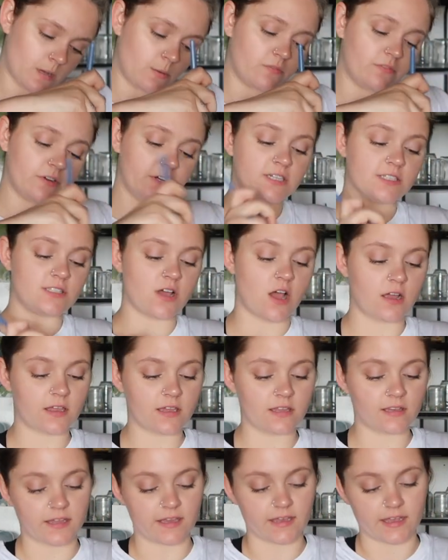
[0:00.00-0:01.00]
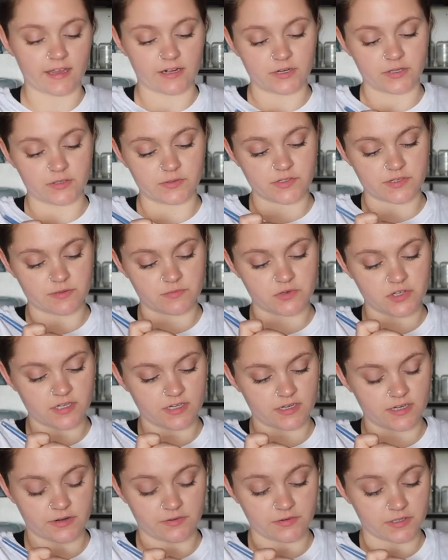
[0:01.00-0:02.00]
I'm over here talking like I know some
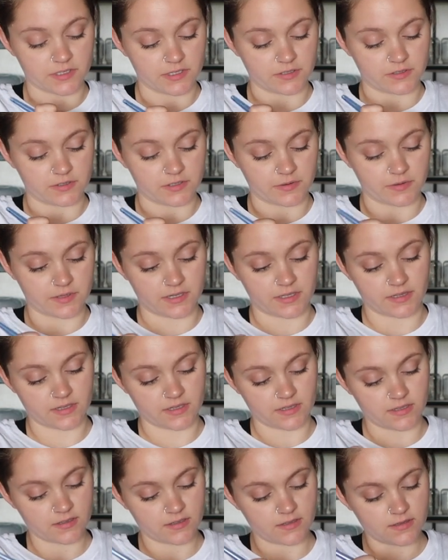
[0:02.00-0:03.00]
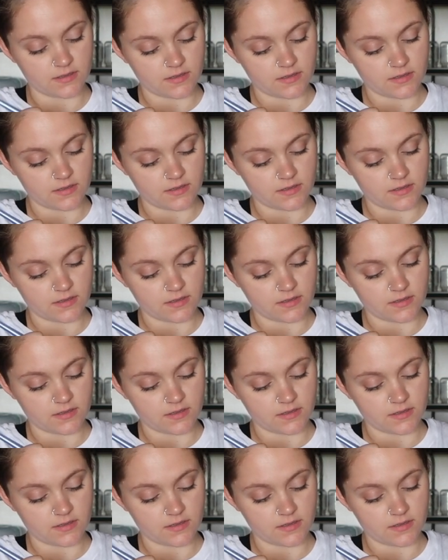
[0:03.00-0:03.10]
shit. I really don't know anything.